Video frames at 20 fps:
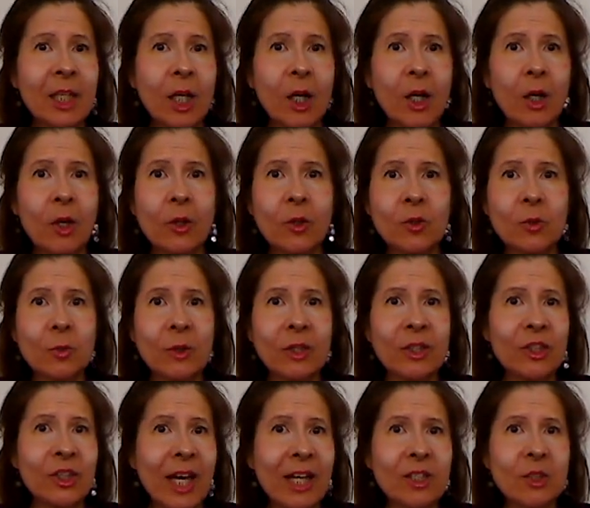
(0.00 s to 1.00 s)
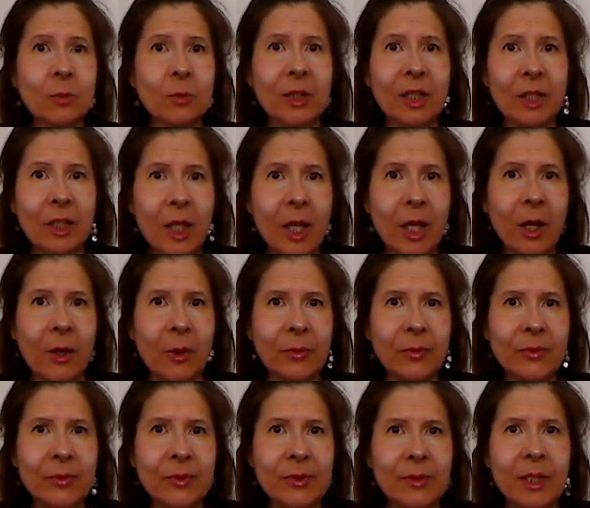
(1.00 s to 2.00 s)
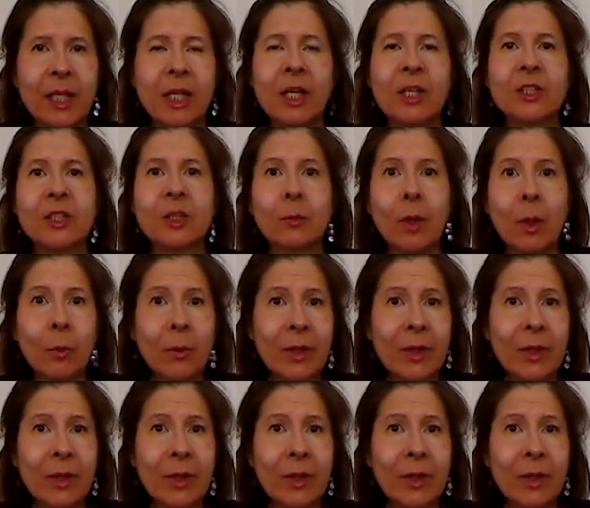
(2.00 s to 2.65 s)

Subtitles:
clones. So what we need to do